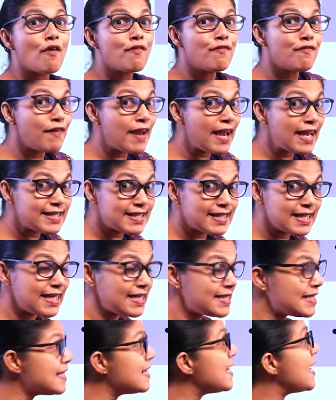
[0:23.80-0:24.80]
of
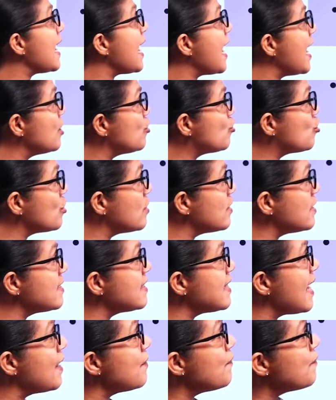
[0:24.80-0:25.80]
faces, edges
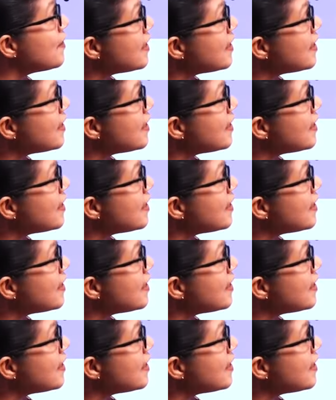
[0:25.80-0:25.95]
and